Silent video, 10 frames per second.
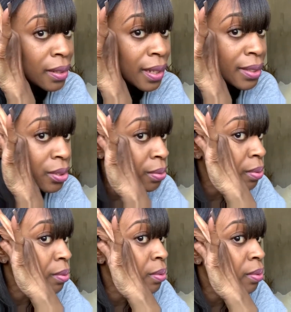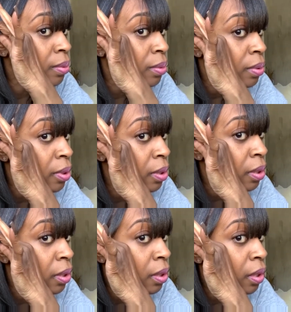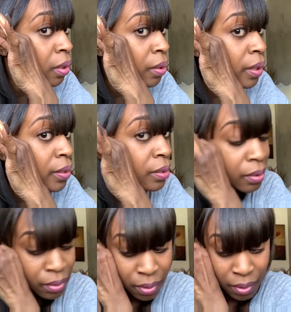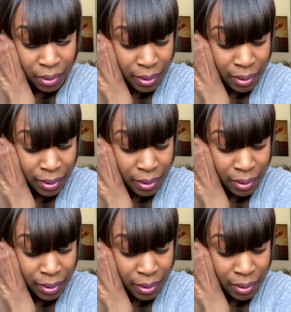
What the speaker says: that's, ooh. All right, so all of